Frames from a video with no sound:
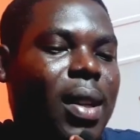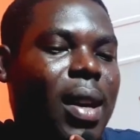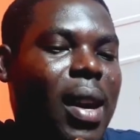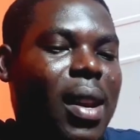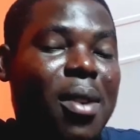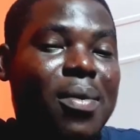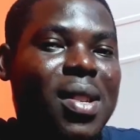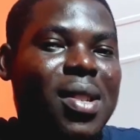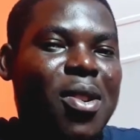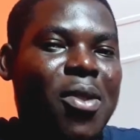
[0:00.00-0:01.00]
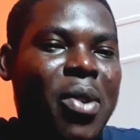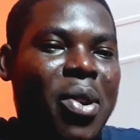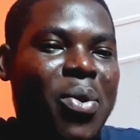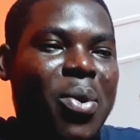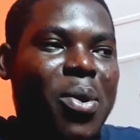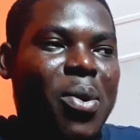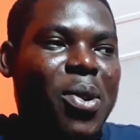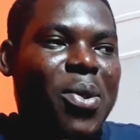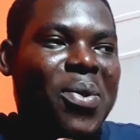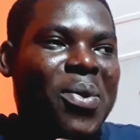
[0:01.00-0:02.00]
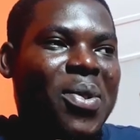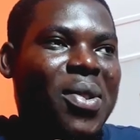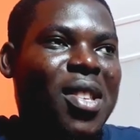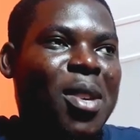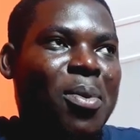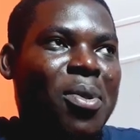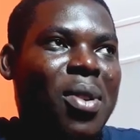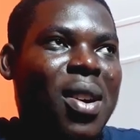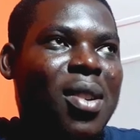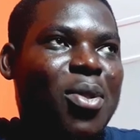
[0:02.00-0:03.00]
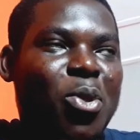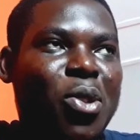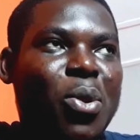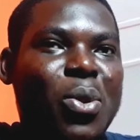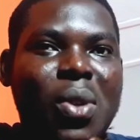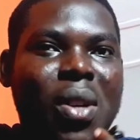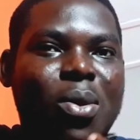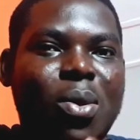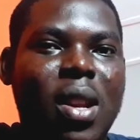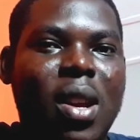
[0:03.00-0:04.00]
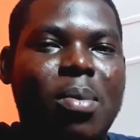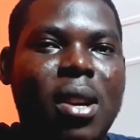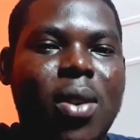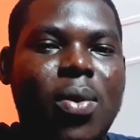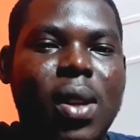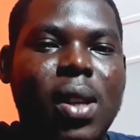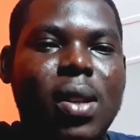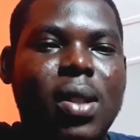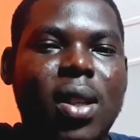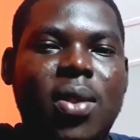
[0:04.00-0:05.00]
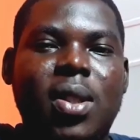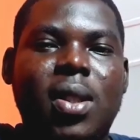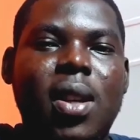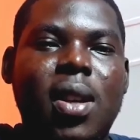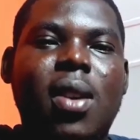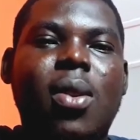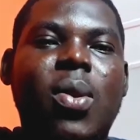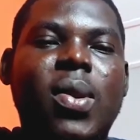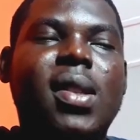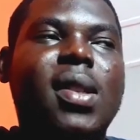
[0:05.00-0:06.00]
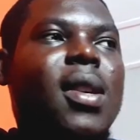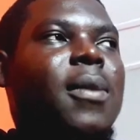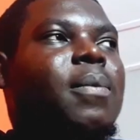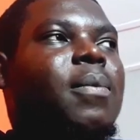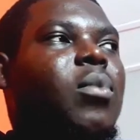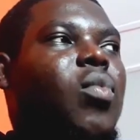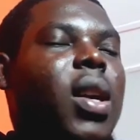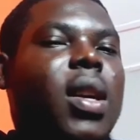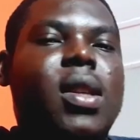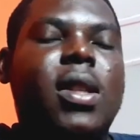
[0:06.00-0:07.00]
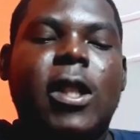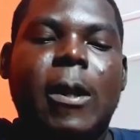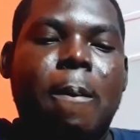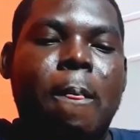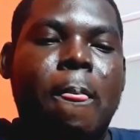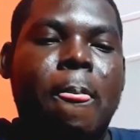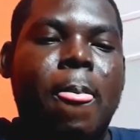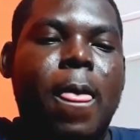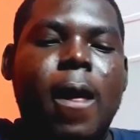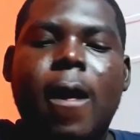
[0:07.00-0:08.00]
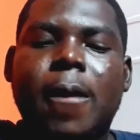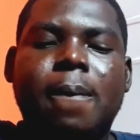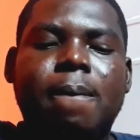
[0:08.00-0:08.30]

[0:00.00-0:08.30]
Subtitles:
I love this girl very well, you know, Deborah. Though she was 2 years older than me, I really cherished her a lot. And yeah,